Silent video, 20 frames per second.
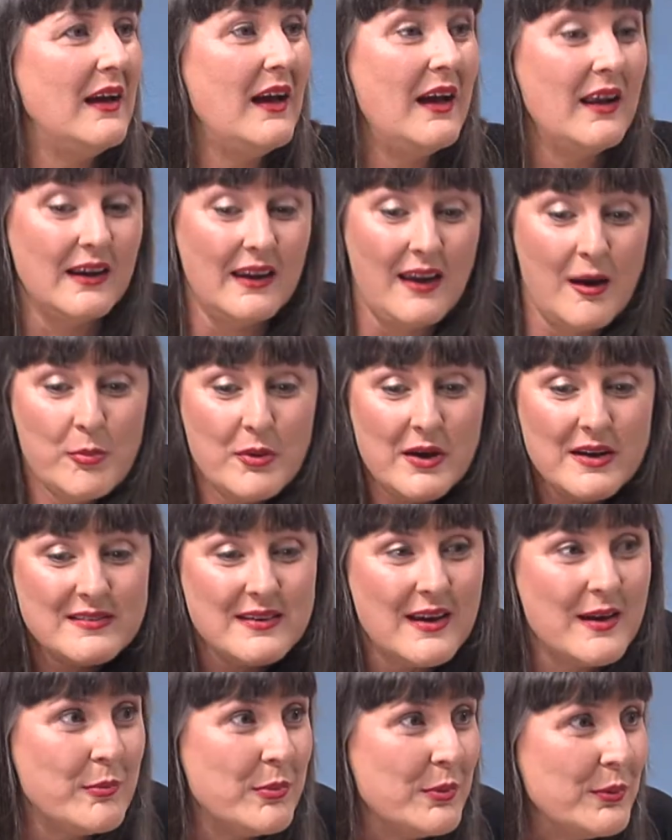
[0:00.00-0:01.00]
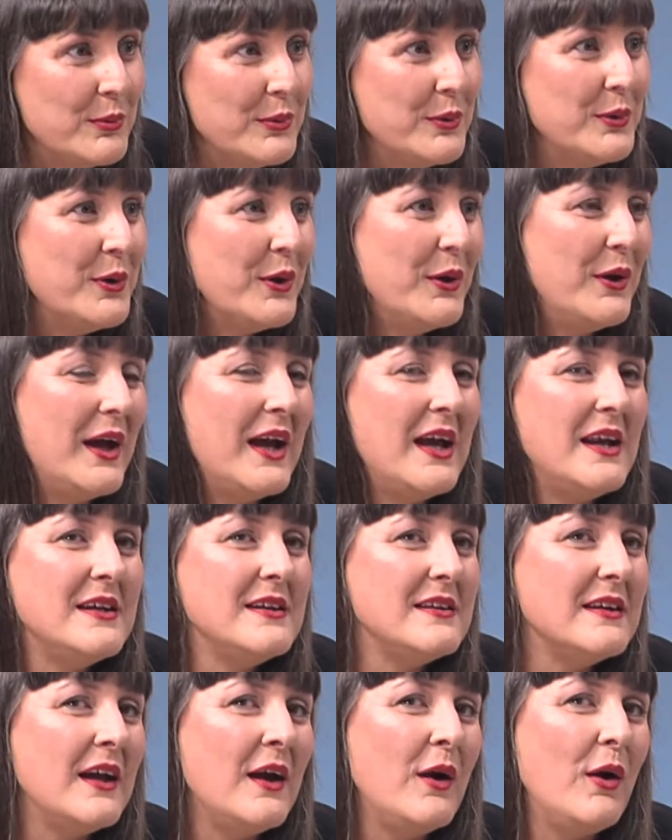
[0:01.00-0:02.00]
at a cabaret table, you know.
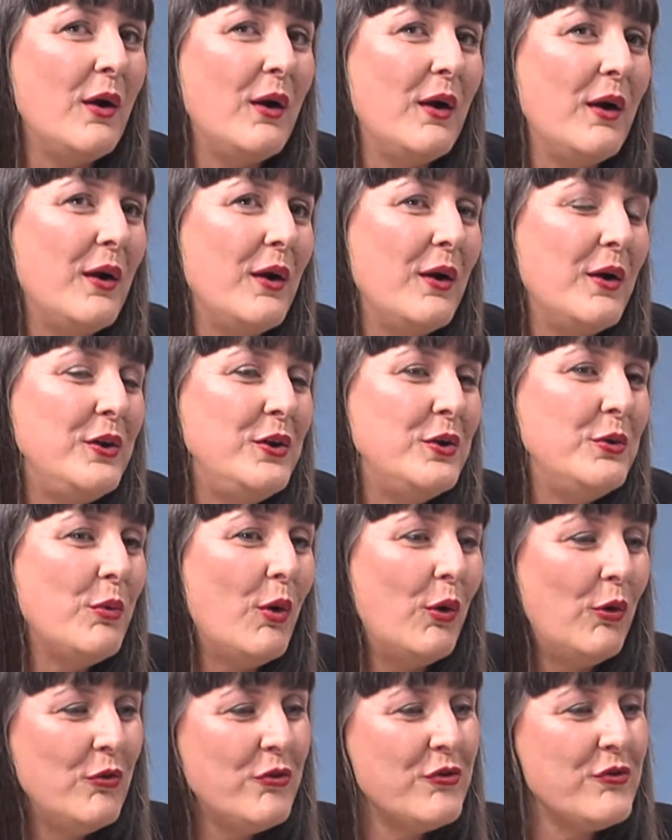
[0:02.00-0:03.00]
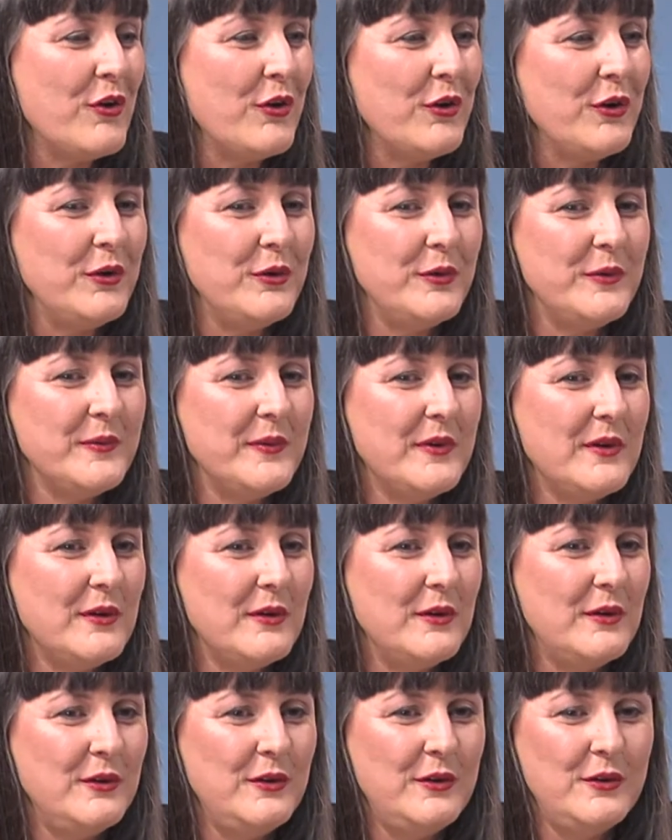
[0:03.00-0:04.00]
And you also,
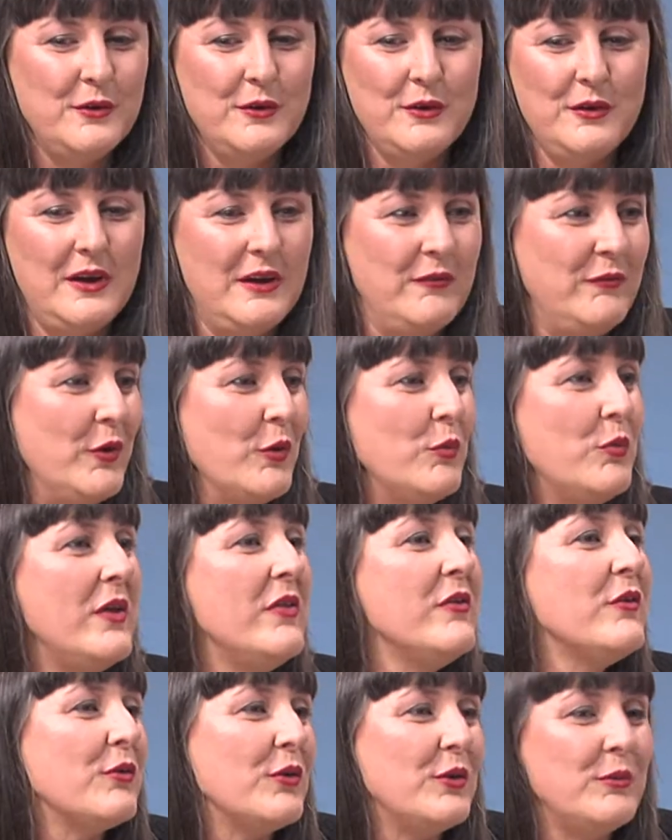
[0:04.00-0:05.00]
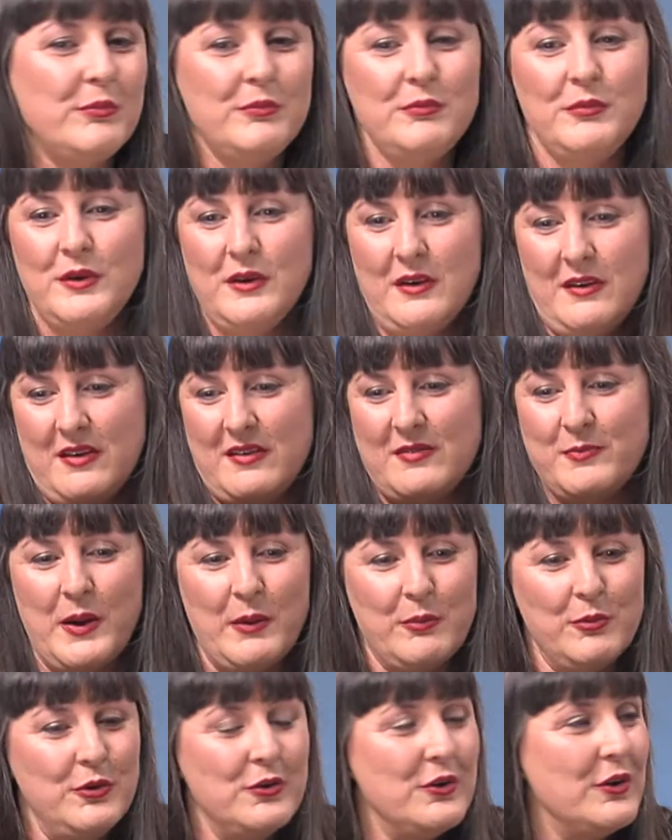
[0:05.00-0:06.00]
if you're with a group and there's
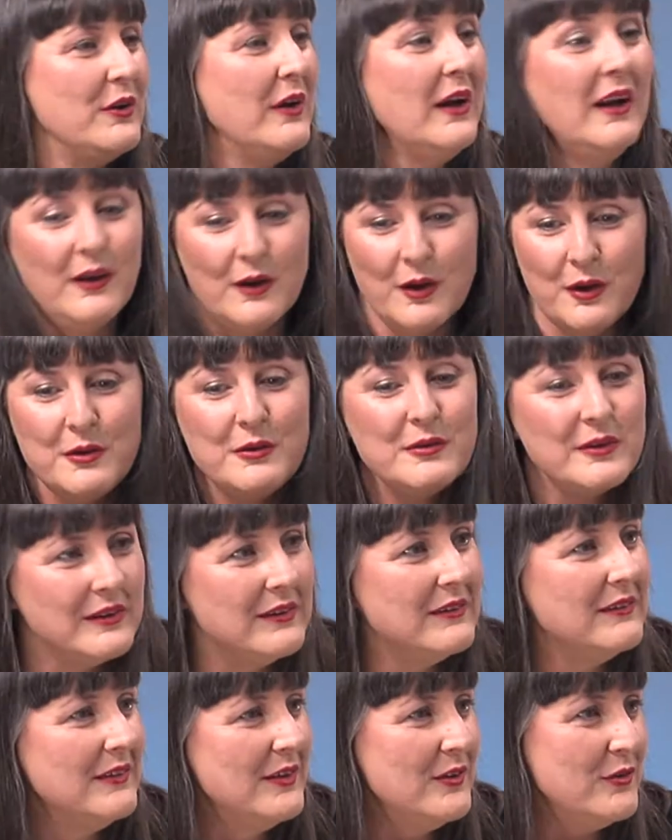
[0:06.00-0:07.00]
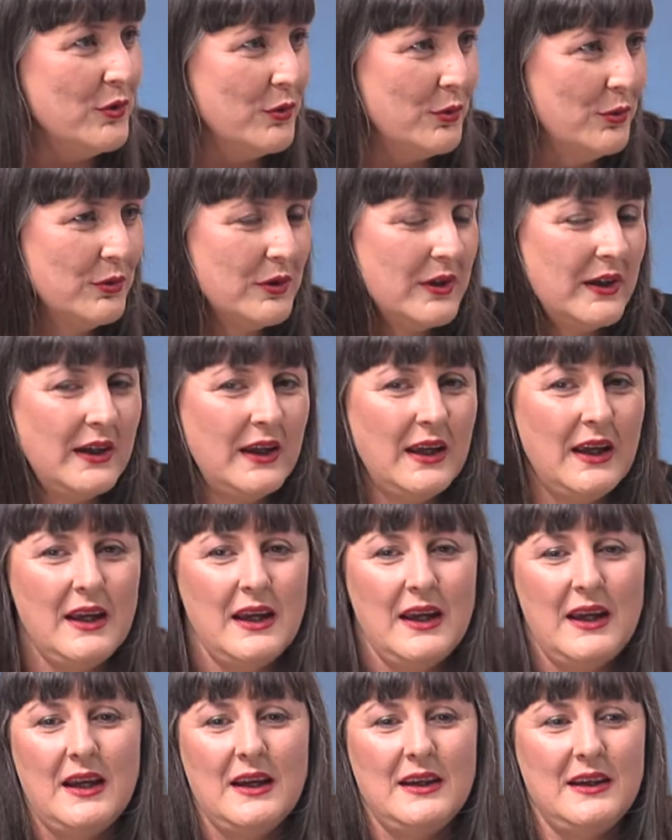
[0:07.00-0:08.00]
people you don't, hello, and you talk,
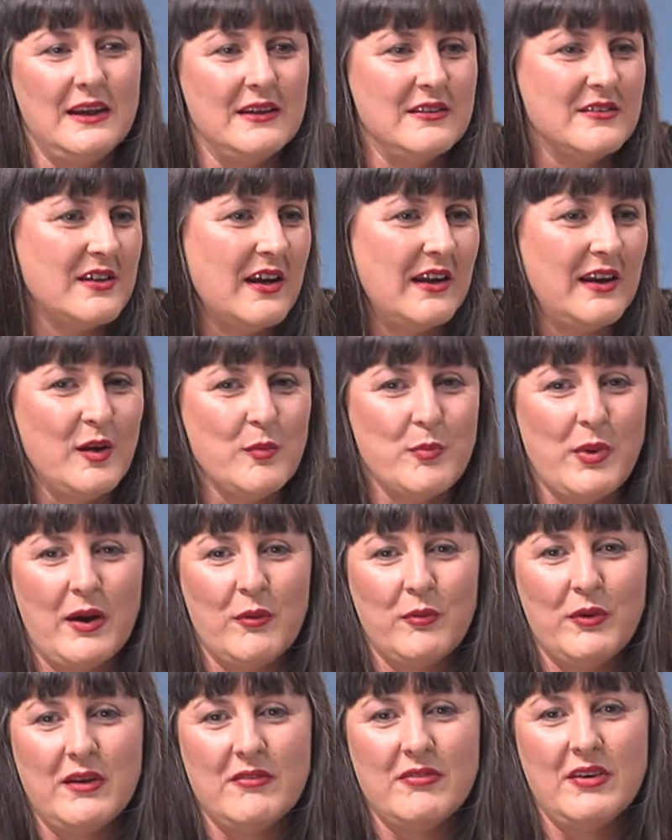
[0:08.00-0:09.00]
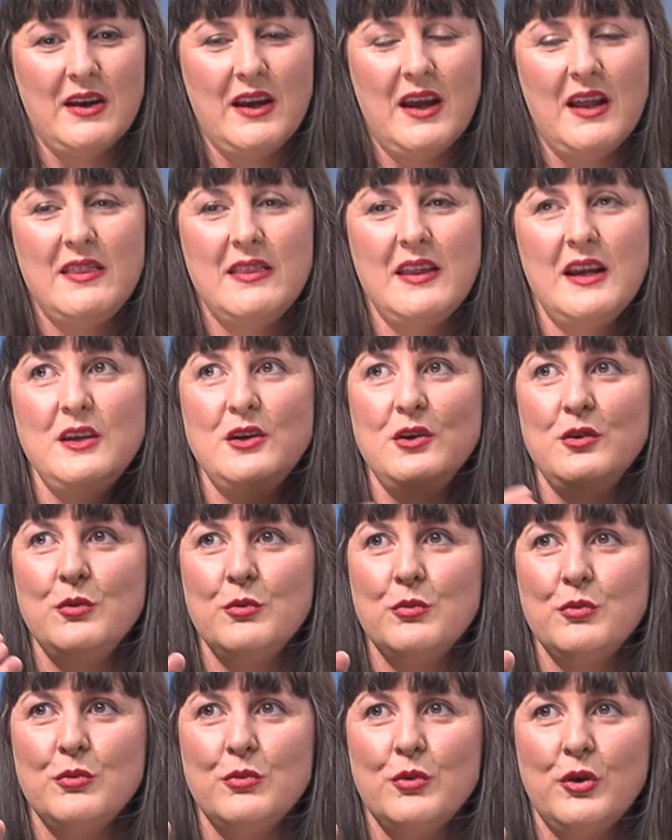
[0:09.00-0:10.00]
you get chatting about whatever, and then
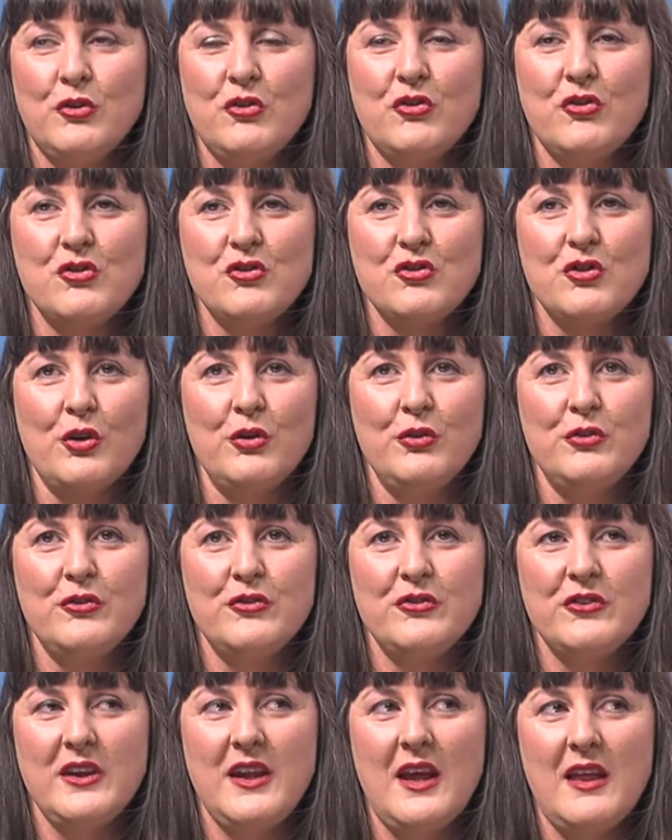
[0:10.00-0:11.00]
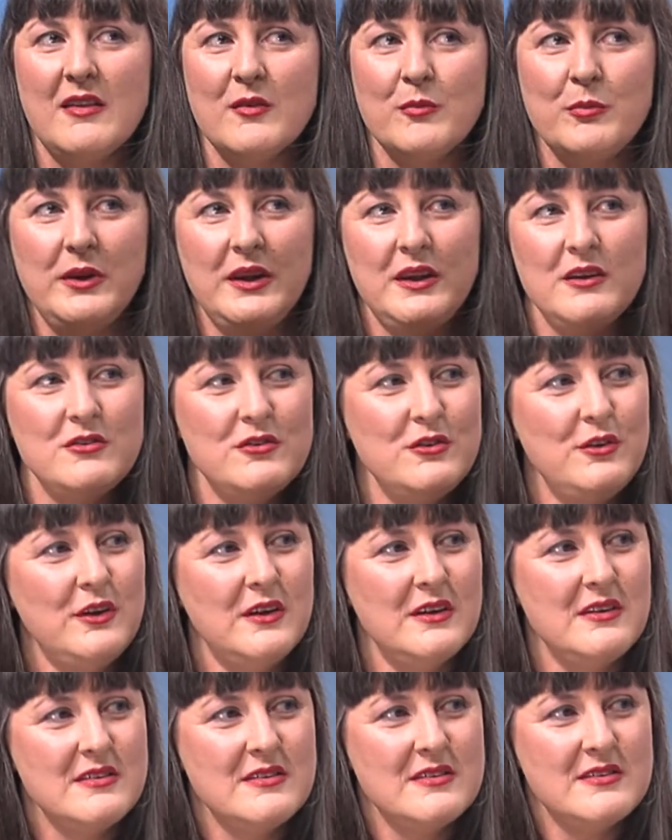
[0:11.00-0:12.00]
you watch the show together because you
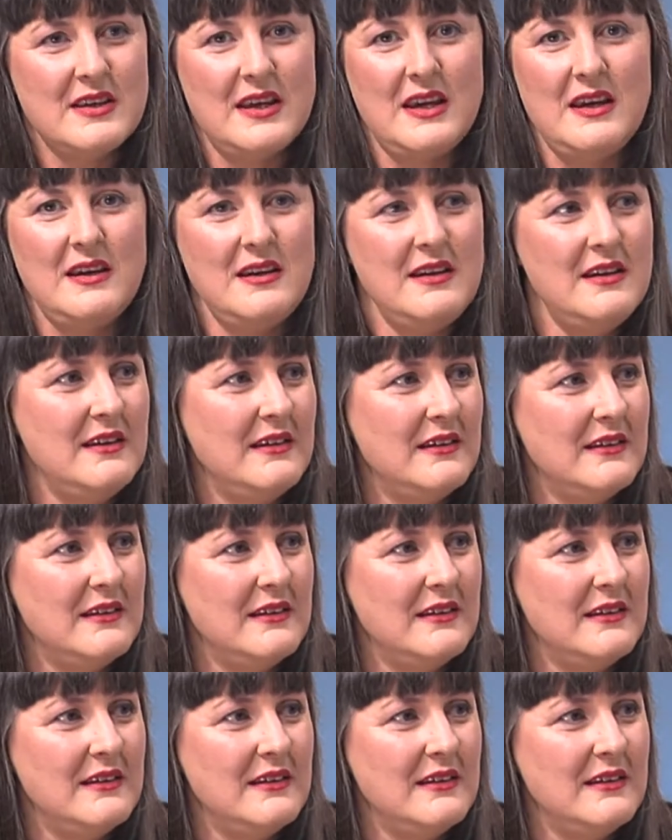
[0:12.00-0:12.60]
can see